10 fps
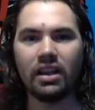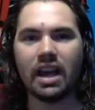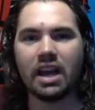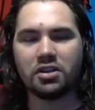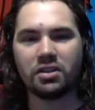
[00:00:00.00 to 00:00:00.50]

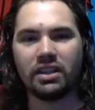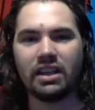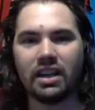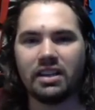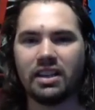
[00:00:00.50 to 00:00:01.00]
actually
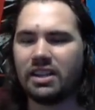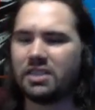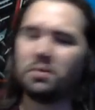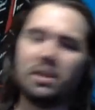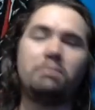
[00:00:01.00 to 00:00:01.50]
not get it?
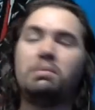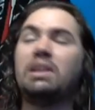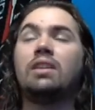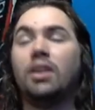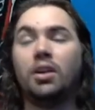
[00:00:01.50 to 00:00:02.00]
So it can
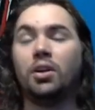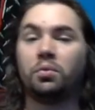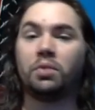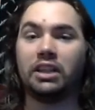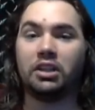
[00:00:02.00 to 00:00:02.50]
be
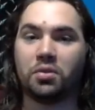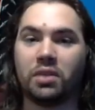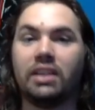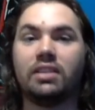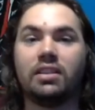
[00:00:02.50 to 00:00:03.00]
really
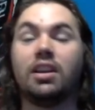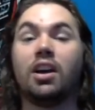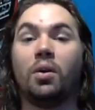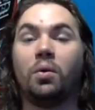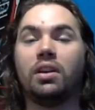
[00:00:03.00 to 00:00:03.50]
tricky to
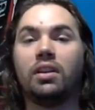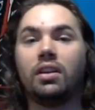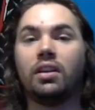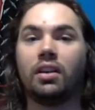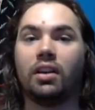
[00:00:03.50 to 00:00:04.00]
know
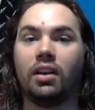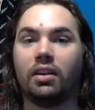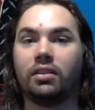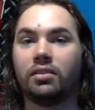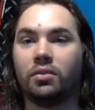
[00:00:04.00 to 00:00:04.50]

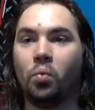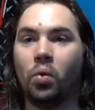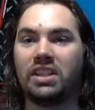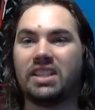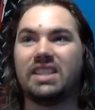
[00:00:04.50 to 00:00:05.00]

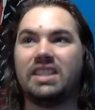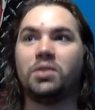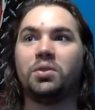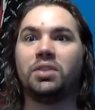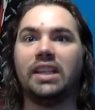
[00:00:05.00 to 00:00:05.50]
what
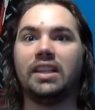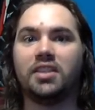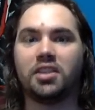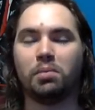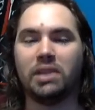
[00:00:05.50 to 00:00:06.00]
still
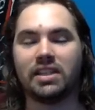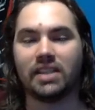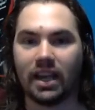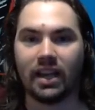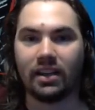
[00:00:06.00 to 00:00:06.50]
needs to be
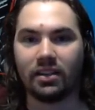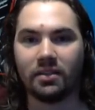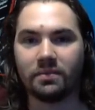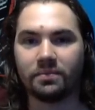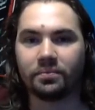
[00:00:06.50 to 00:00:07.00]
said
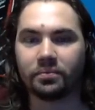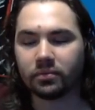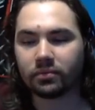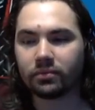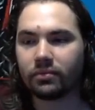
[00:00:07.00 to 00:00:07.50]

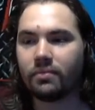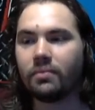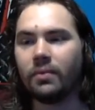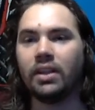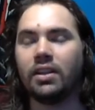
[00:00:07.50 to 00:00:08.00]

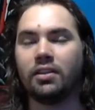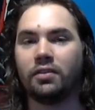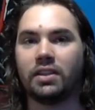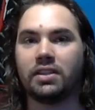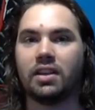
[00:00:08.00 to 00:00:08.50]
in a
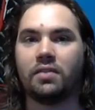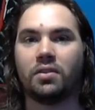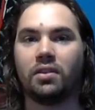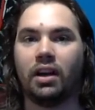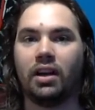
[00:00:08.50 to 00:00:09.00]

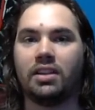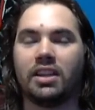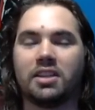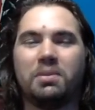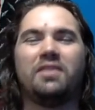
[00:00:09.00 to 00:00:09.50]
philosophical
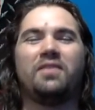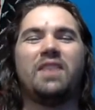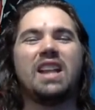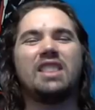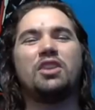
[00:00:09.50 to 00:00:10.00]
context. But the
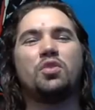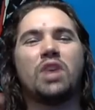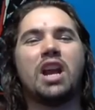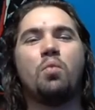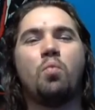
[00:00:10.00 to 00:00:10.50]
fact that
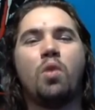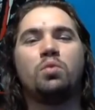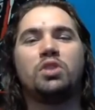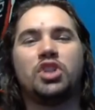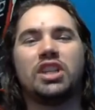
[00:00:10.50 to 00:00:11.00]
Greg
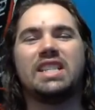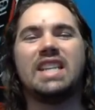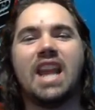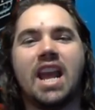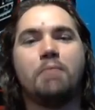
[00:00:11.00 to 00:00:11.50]
won't just
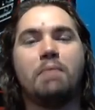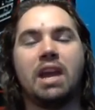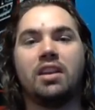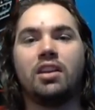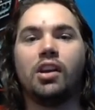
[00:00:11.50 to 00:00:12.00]
name
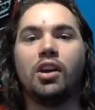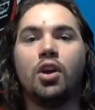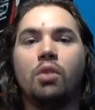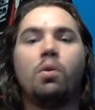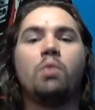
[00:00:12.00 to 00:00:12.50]
it,
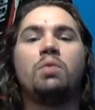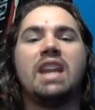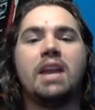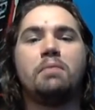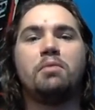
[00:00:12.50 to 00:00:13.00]
won't
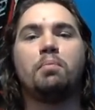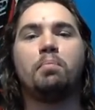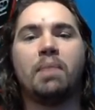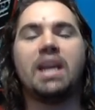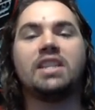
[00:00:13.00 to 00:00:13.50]
name the
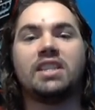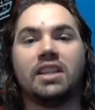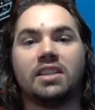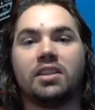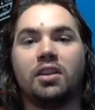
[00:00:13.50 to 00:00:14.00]

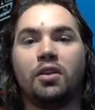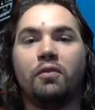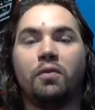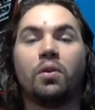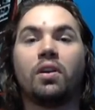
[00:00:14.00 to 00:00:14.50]
basis
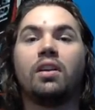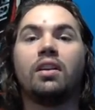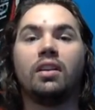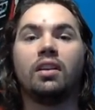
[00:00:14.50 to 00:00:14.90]
for